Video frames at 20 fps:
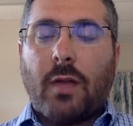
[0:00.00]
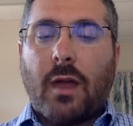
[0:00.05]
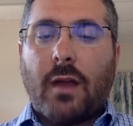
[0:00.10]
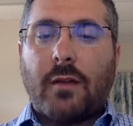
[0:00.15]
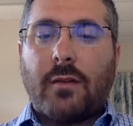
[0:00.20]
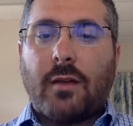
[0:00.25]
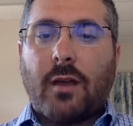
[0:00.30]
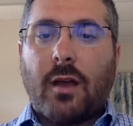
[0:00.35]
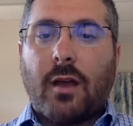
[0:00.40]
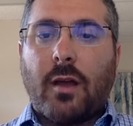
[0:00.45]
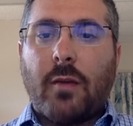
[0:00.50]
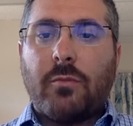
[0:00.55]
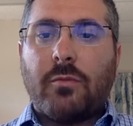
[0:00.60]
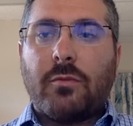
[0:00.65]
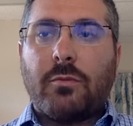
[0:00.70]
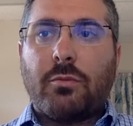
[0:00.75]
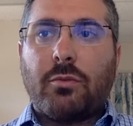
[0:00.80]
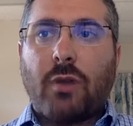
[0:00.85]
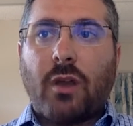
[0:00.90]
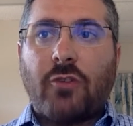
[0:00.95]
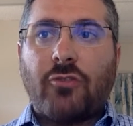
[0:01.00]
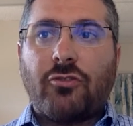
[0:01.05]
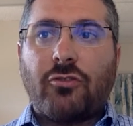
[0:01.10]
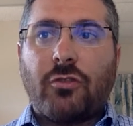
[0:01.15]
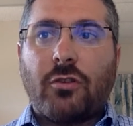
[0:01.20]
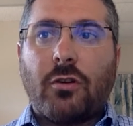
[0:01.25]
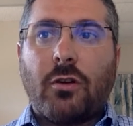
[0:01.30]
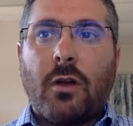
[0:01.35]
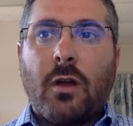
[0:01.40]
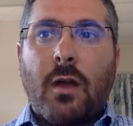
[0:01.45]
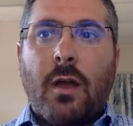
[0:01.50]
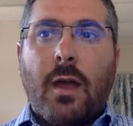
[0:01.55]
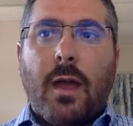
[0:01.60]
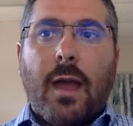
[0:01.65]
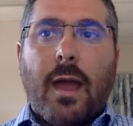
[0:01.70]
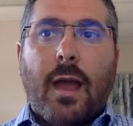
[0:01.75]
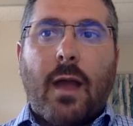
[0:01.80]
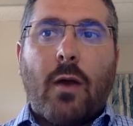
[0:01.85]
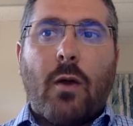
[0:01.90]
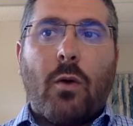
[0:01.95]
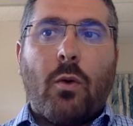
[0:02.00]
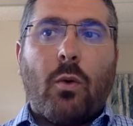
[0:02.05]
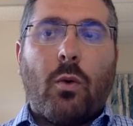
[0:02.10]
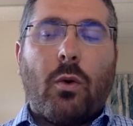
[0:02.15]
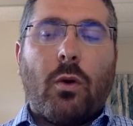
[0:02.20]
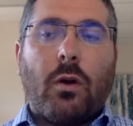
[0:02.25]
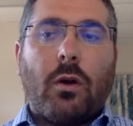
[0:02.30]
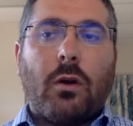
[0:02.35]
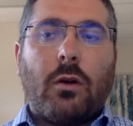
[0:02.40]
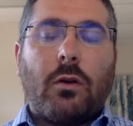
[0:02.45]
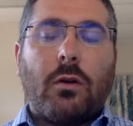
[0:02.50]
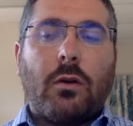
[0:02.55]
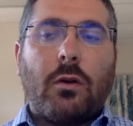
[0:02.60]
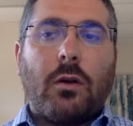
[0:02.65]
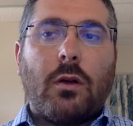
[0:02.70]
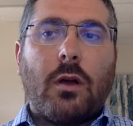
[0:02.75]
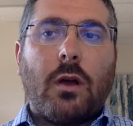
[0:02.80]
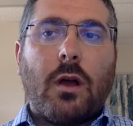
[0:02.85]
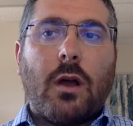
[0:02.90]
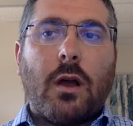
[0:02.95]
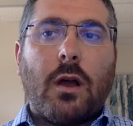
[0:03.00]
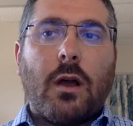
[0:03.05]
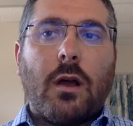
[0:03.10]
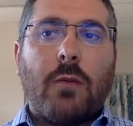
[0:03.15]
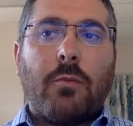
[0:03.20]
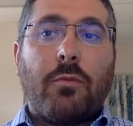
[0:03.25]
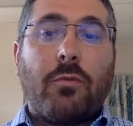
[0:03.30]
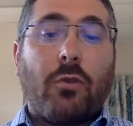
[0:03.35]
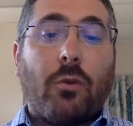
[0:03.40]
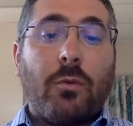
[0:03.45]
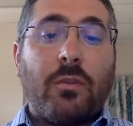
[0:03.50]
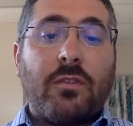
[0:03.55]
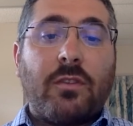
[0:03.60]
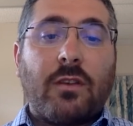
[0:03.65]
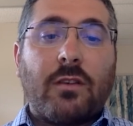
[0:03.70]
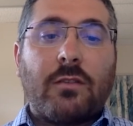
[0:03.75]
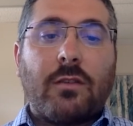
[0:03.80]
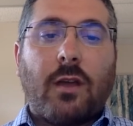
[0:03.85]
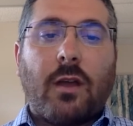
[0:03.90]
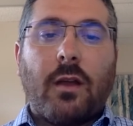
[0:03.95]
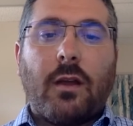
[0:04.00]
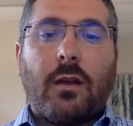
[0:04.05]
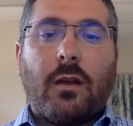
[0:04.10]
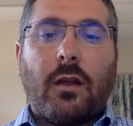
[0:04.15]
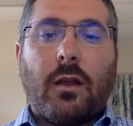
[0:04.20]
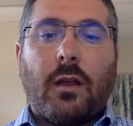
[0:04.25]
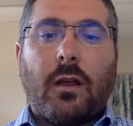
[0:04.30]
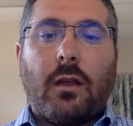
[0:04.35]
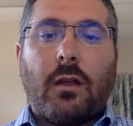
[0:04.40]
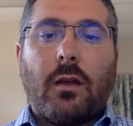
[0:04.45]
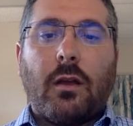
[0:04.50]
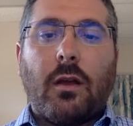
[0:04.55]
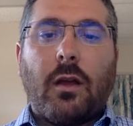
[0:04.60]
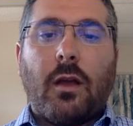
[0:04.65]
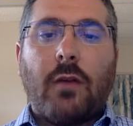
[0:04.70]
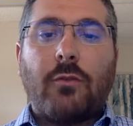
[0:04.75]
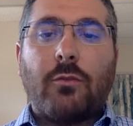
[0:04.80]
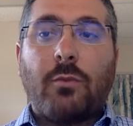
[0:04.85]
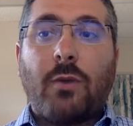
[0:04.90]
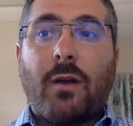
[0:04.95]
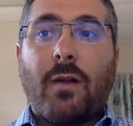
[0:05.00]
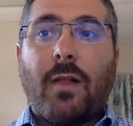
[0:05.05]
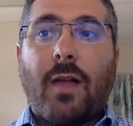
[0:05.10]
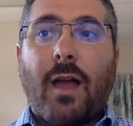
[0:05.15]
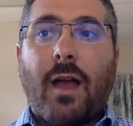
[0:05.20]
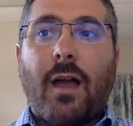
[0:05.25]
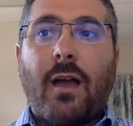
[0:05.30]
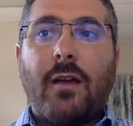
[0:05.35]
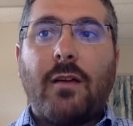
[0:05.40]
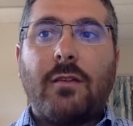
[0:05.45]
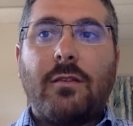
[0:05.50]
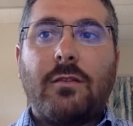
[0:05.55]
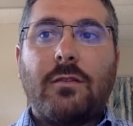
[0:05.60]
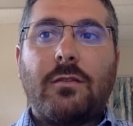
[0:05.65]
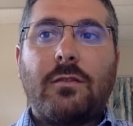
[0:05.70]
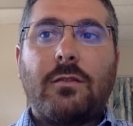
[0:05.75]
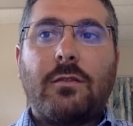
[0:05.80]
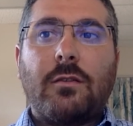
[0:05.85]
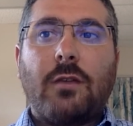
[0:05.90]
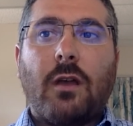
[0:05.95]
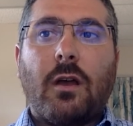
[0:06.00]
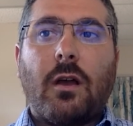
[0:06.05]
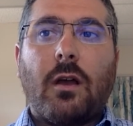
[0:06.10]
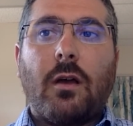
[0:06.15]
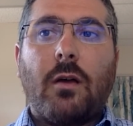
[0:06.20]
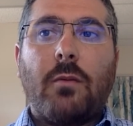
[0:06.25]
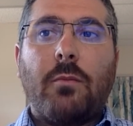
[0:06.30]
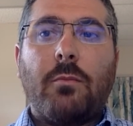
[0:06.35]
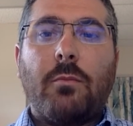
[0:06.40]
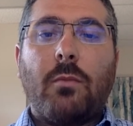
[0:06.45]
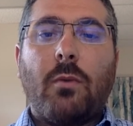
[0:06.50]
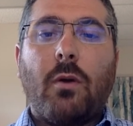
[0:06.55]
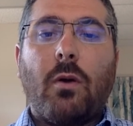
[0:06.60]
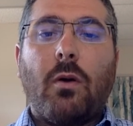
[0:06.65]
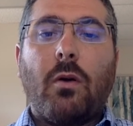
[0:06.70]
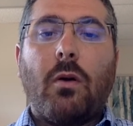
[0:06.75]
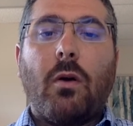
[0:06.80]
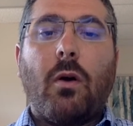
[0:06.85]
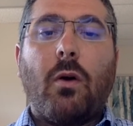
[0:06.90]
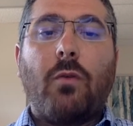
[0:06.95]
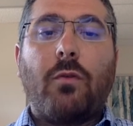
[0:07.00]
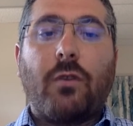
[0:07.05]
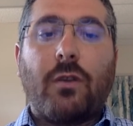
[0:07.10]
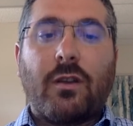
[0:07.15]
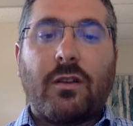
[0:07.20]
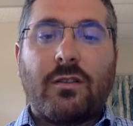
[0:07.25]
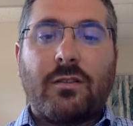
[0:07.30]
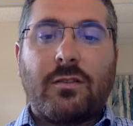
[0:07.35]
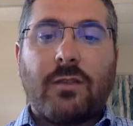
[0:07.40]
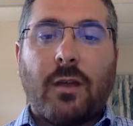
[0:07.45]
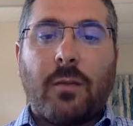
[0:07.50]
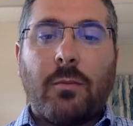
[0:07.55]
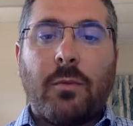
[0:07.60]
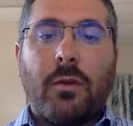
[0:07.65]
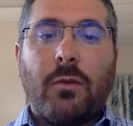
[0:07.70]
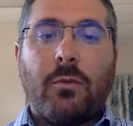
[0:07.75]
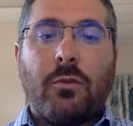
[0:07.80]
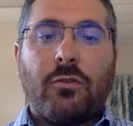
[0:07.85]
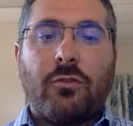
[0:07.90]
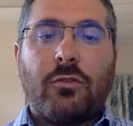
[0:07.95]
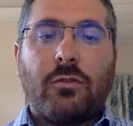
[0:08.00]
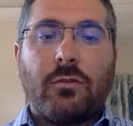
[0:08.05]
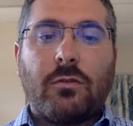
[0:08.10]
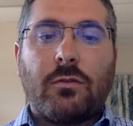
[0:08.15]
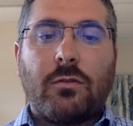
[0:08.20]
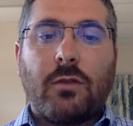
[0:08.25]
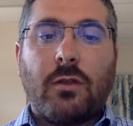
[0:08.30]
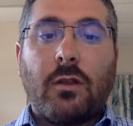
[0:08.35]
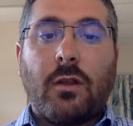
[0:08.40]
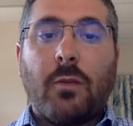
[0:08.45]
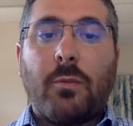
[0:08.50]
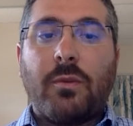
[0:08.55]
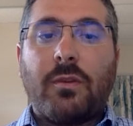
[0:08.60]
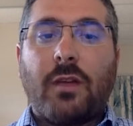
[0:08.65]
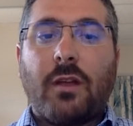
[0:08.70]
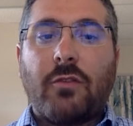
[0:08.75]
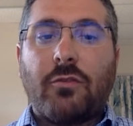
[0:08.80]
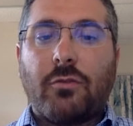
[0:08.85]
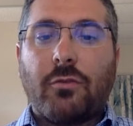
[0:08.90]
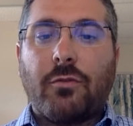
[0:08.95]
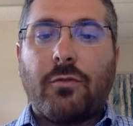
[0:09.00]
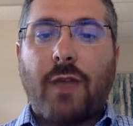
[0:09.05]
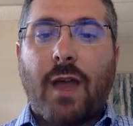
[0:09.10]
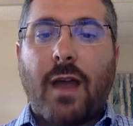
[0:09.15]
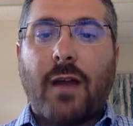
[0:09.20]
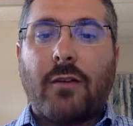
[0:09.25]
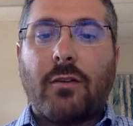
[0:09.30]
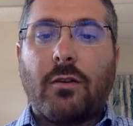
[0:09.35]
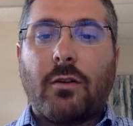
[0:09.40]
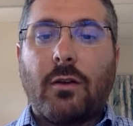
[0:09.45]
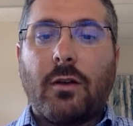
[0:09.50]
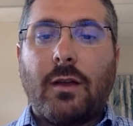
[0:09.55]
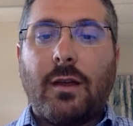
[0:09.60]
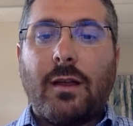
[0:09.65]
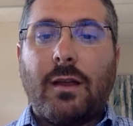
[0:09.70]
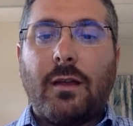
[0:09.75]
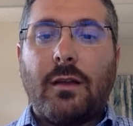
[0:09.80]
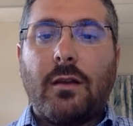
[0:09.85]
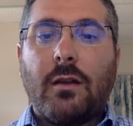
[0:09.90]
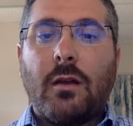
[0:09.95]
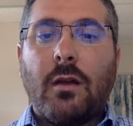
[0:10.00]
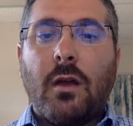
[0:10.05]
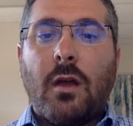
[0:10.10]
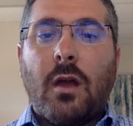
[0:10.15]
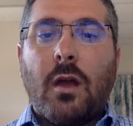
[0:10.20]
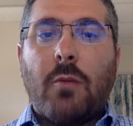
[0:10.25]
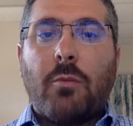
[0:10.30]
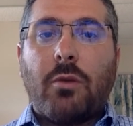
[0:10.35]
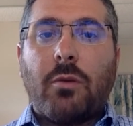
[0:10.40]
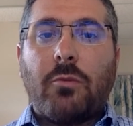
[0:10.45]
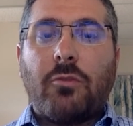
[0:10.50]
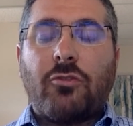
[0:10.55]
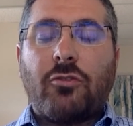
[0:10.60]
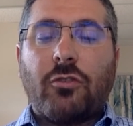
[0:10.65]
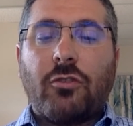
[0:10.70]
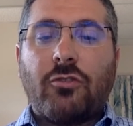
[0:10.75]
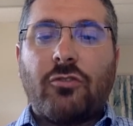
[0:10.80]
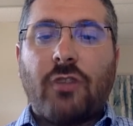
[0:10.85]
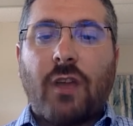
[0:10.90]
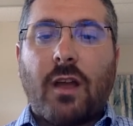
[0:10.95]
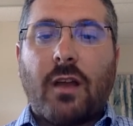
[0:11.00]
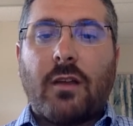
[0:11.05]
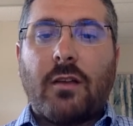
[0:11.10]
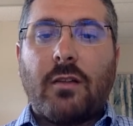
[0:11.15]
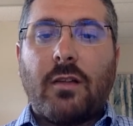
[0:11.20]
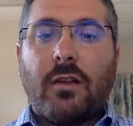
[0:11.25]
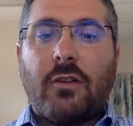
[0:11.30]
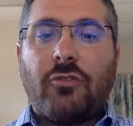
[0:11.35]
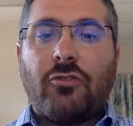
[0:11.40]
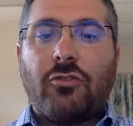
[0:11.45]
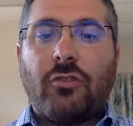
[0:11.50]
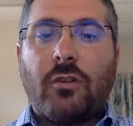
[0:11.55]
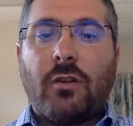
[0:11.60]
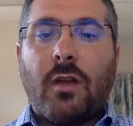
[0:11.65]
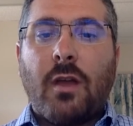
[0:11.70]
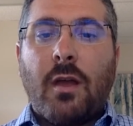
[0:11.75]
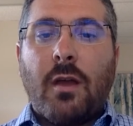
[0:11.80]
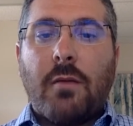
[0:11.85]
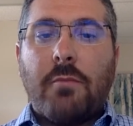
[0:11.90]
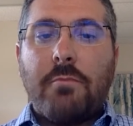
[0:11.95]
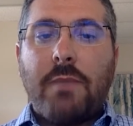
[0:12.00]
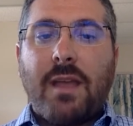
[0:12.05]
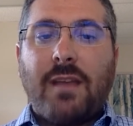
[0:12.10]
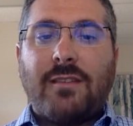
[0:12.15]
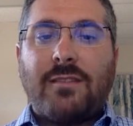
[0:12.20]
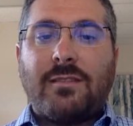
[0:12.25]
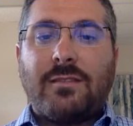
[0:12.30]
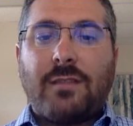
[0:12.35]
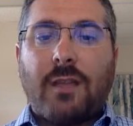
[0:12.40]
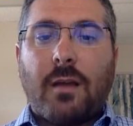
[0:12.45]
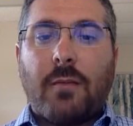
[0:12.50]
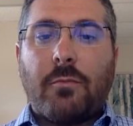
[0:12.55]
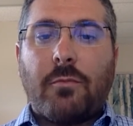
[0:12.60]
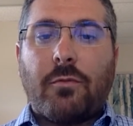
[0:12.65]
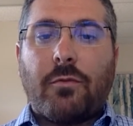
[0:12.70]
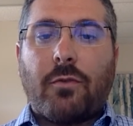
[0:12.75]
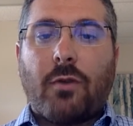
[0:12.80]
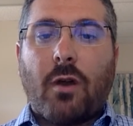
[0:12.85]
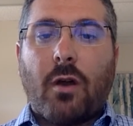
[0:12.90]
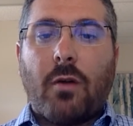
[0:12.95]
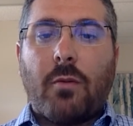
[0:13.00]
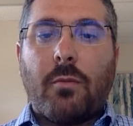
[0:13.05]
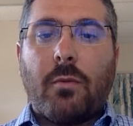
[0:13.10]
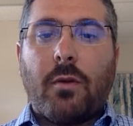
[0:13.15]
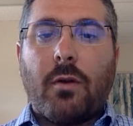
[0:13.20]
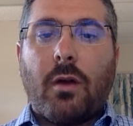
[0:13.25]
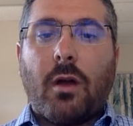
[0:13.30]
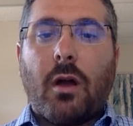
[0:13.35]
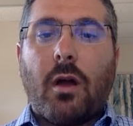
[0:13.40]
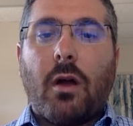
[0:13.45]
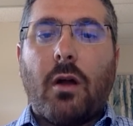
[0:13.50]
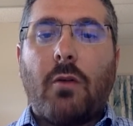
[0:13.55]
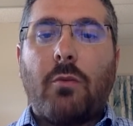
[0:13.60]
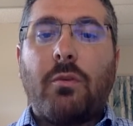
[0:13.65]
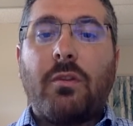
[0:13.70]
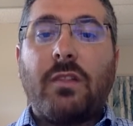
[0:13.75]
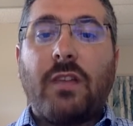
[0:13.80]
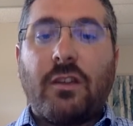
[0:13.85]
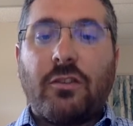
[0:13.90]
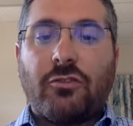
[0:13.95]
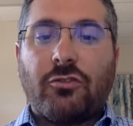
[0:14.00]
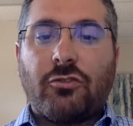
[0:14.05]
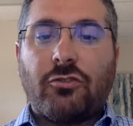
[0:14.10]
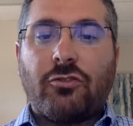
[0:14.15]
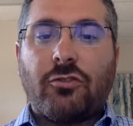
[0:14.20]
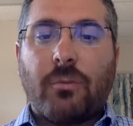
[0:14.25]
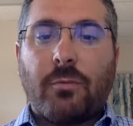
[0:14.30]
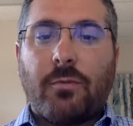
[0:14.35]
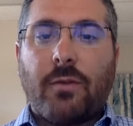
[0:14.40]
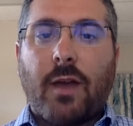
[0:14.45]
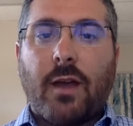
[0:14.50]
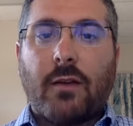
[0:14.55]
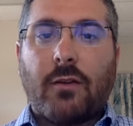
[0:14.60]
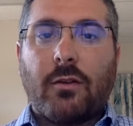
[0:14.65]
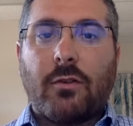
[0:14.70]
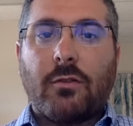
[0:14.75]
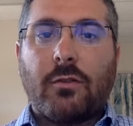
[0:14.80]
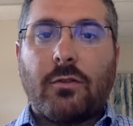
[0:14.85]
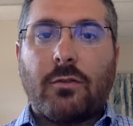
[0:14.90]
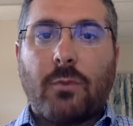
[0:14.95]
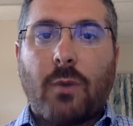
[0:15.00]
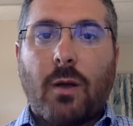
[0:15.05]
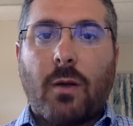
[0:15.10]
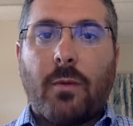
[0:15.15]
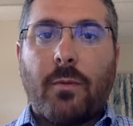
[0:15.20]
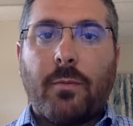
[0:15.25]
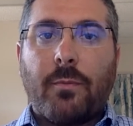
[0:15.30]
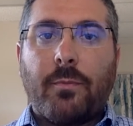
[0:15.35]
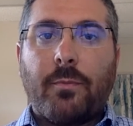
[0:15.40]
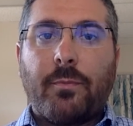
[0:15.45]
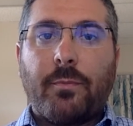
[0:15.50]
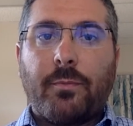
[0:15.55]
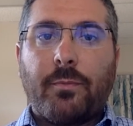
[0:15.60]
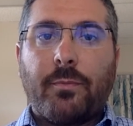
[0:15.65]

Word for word: A lot of times, pressure or uh, performance anxiety, as well as um, overexcitement, which is you know, a potential factor in premature ejaculation, may stem from uh, relationship factors as well.